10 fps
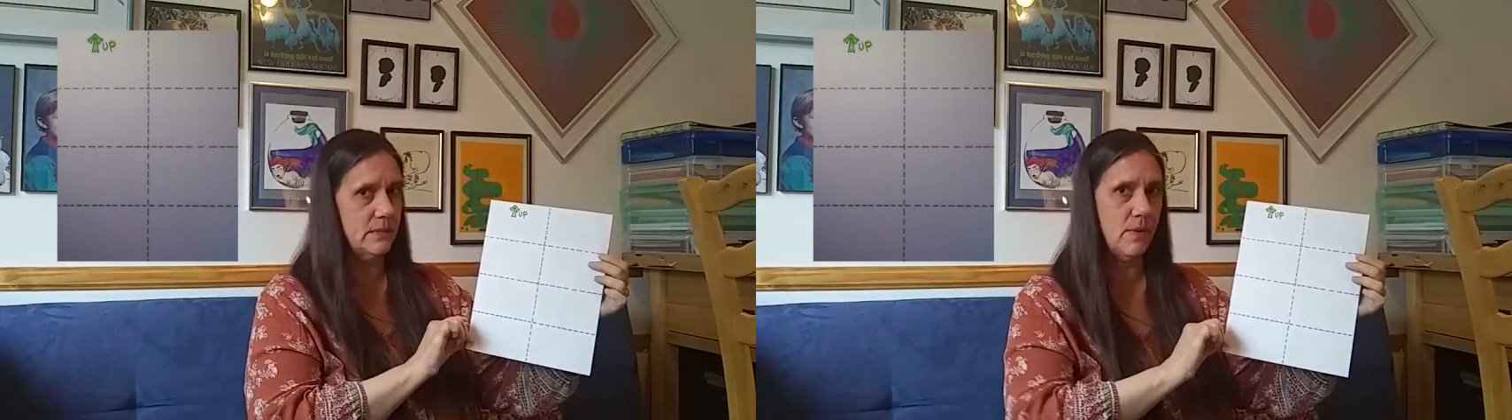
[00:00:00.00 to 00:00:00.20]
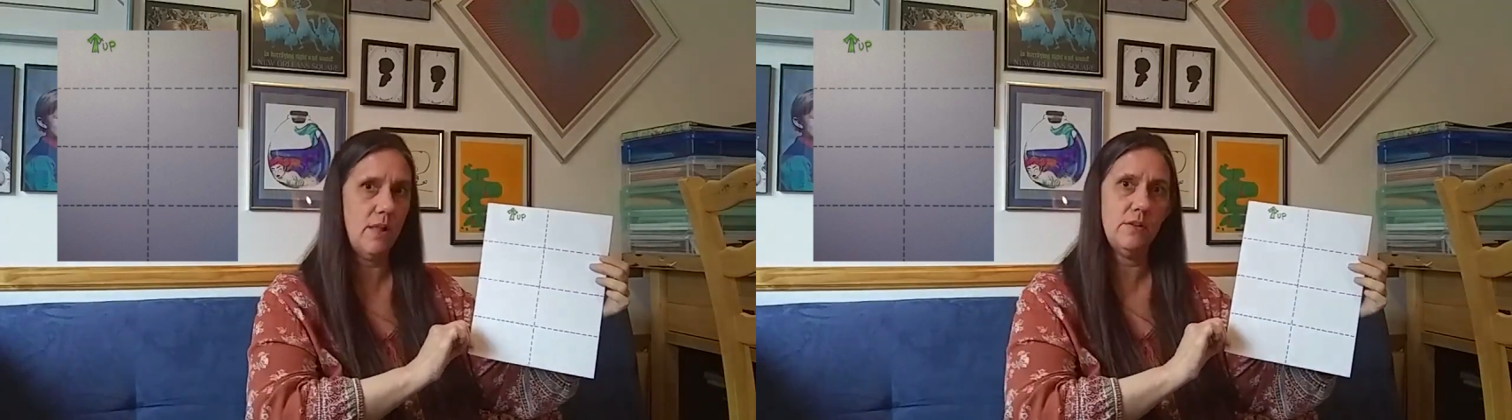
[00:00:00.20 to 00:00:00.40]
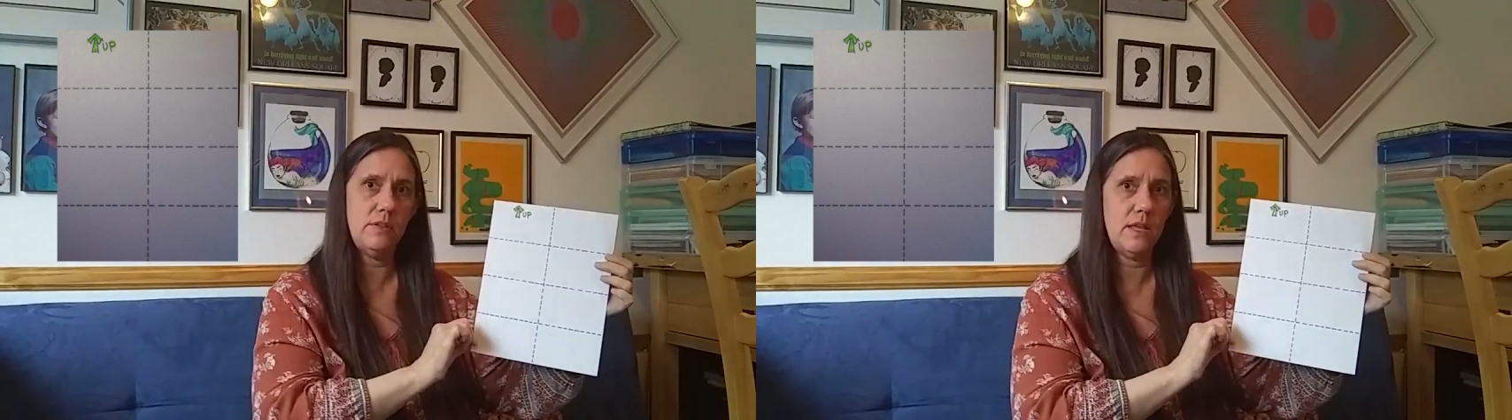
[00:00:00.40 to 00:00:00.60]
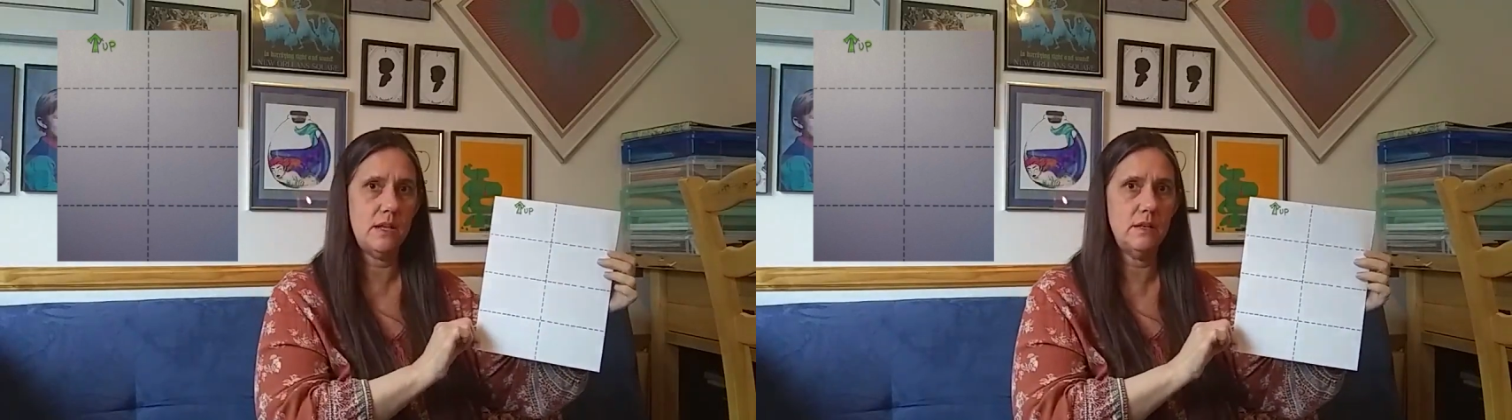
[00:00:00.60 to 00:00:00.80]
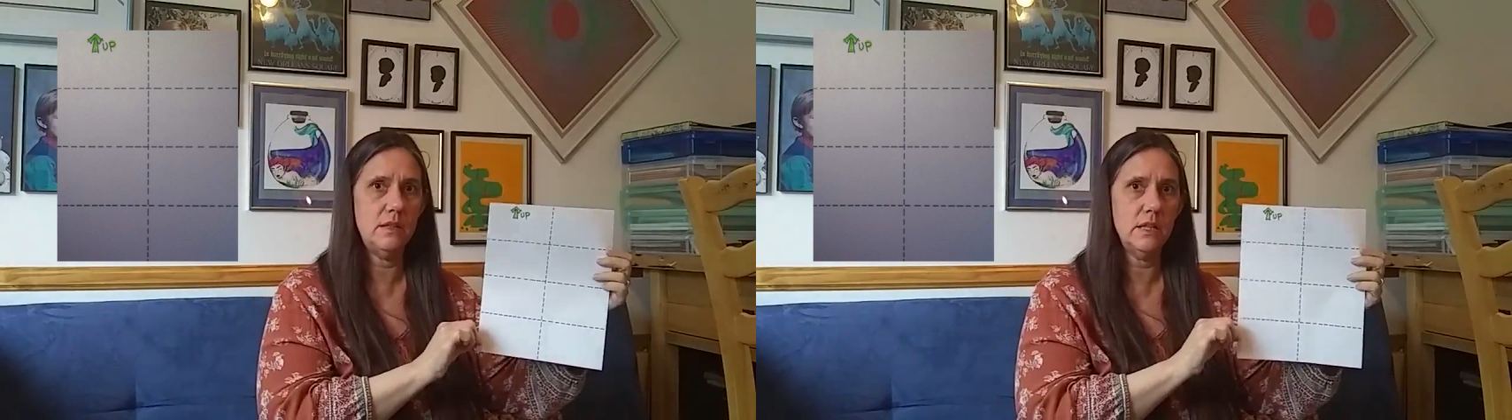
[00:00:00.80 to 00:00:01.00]
smaller
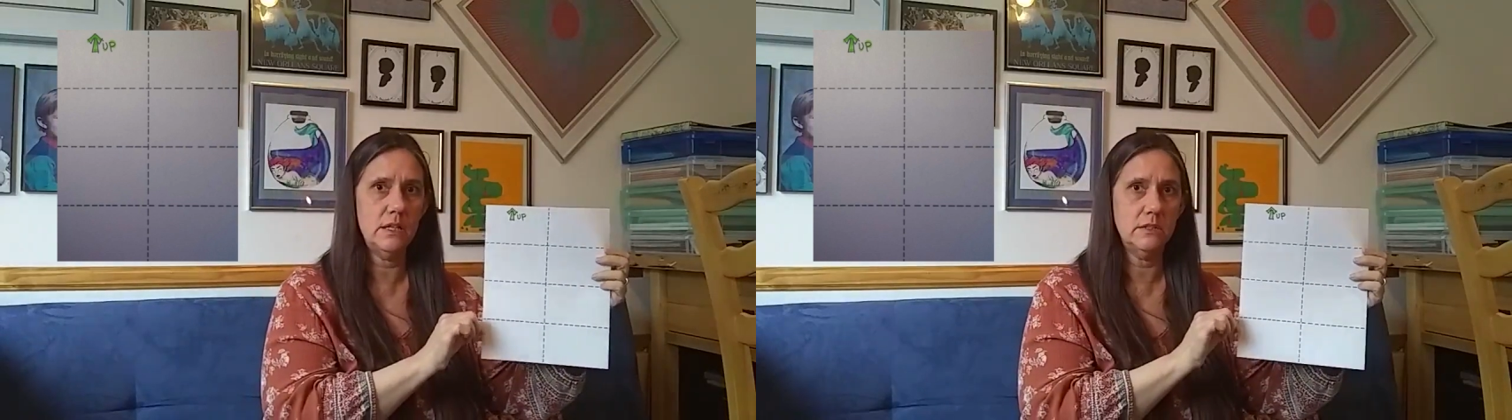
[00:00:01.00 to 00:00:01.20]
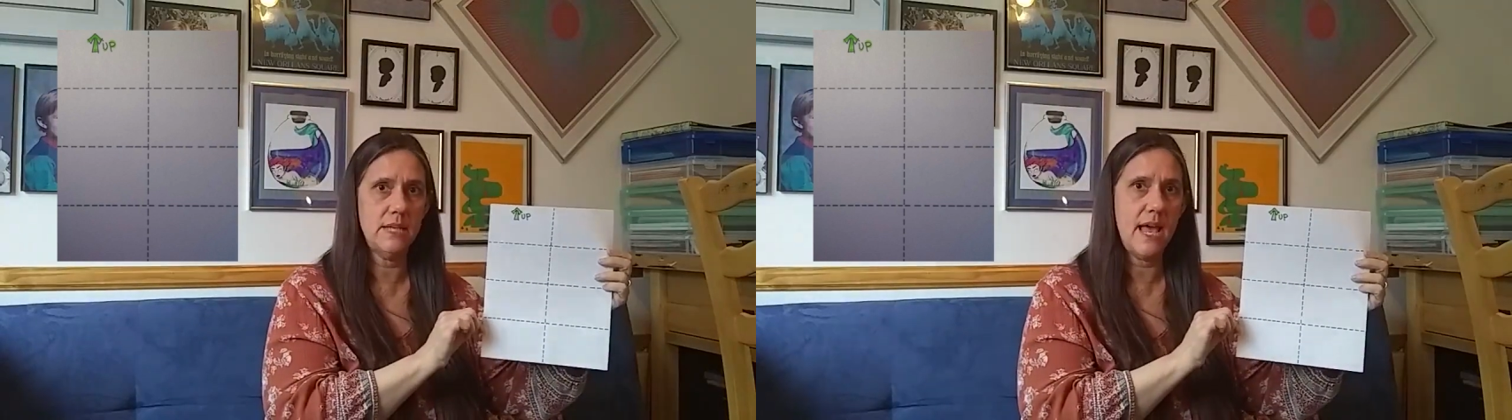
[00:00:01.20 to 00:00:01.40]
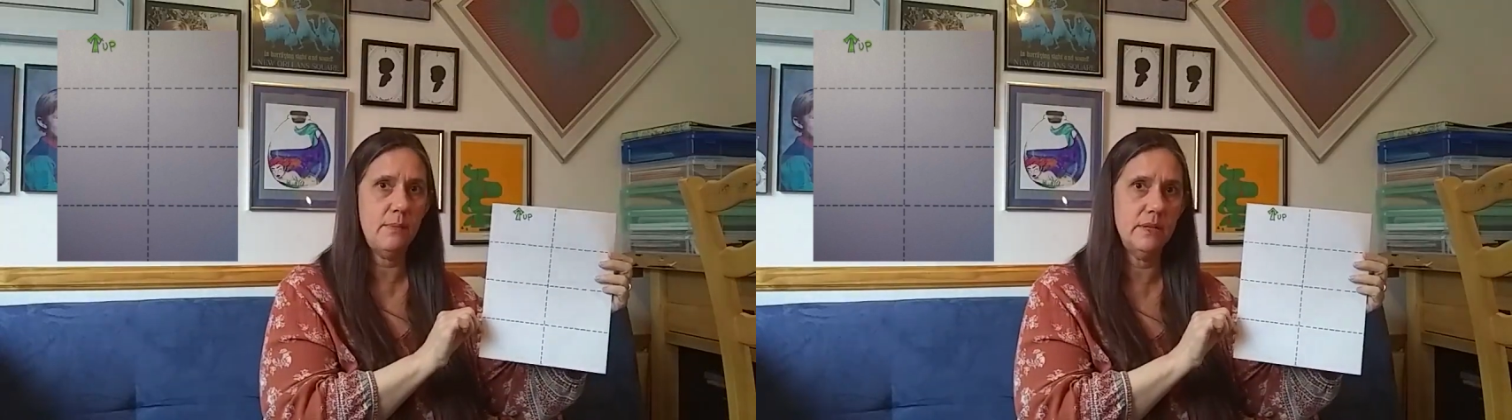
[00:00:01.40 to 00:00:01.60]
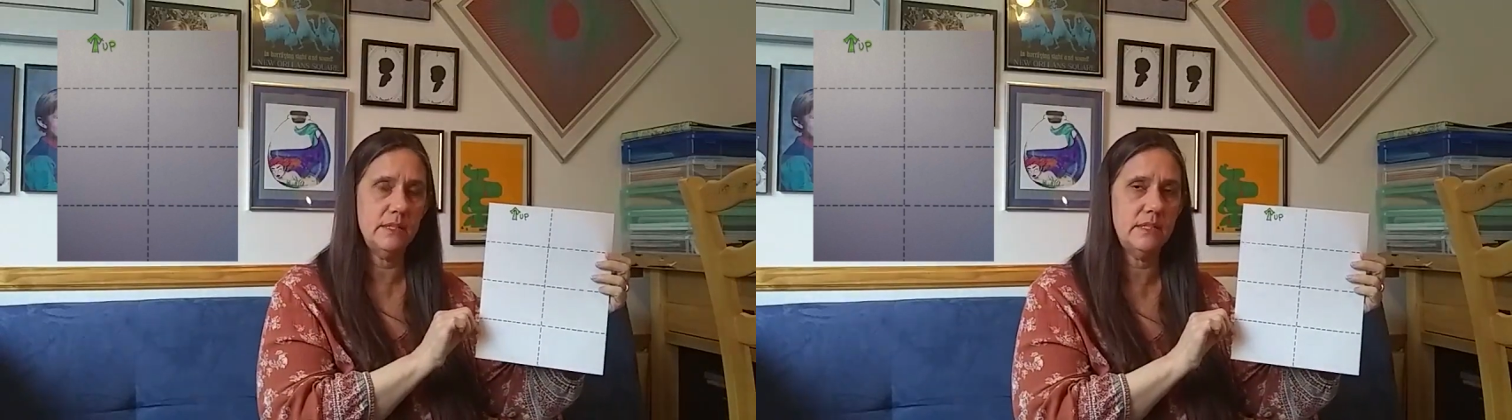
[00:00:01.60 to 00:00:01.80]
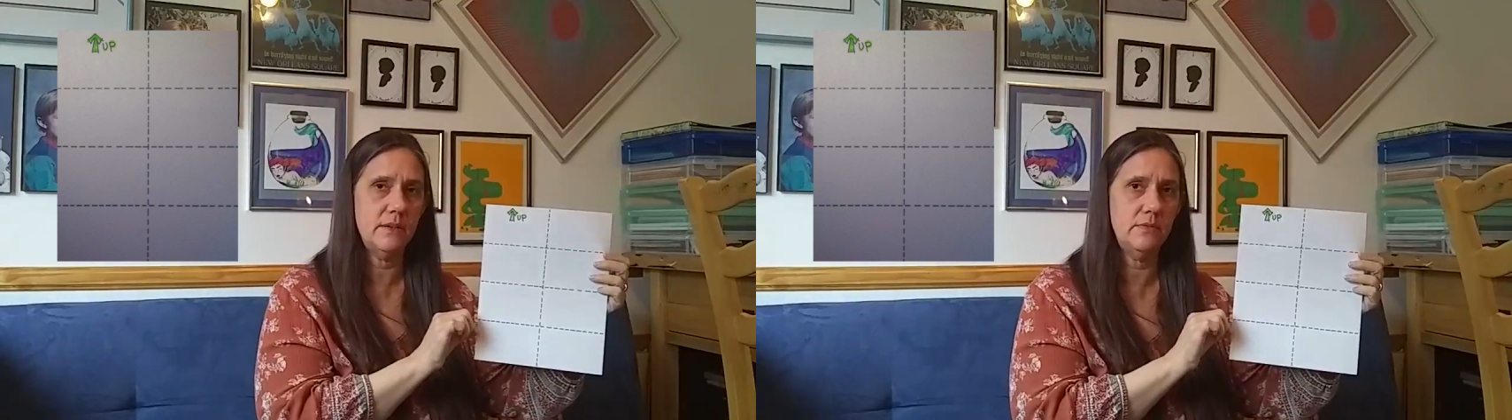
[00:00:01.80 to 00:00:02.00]
than the little
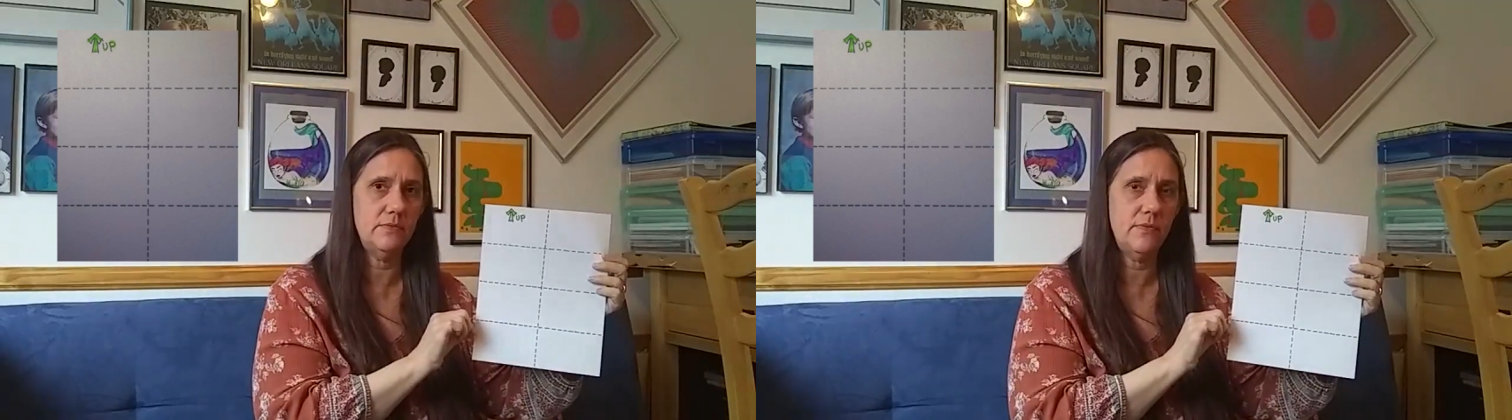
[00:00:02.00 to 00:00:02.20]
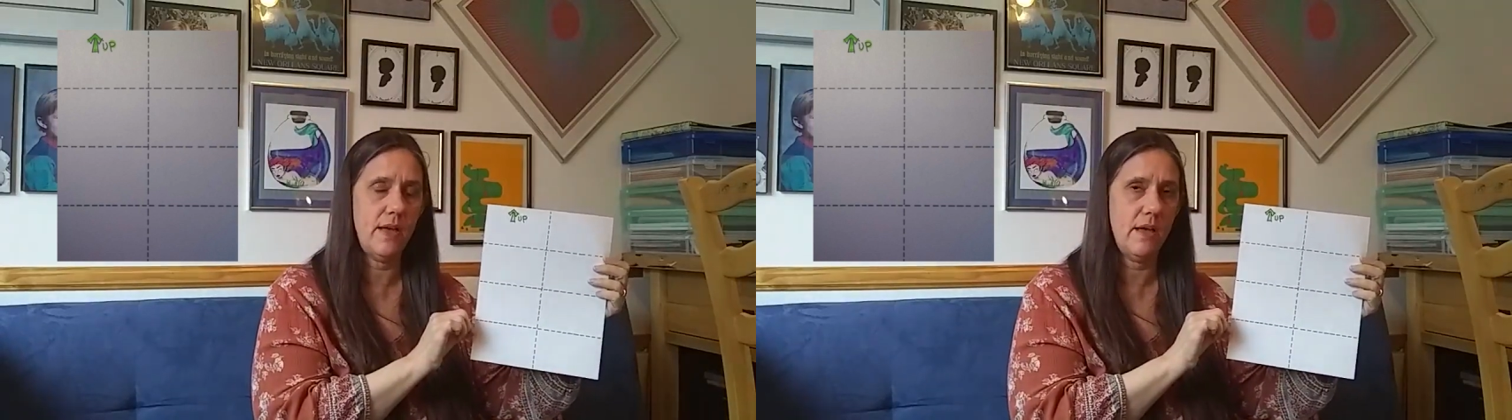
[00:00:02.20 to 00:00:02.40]
tablets of